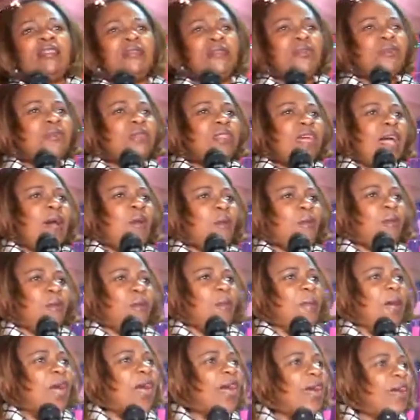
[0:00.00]
through that
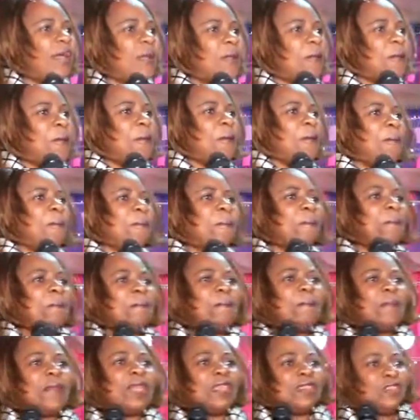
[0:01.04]
woman.
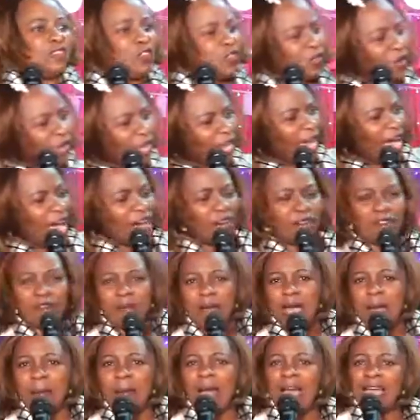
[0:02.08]
Took it out
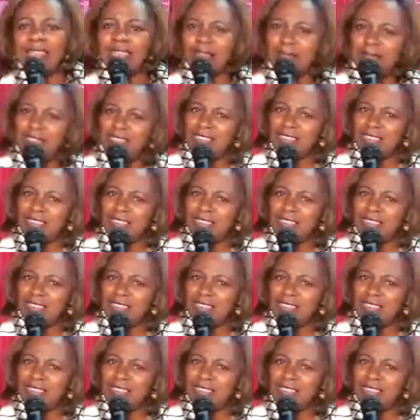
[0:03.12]
of my mouth. I'm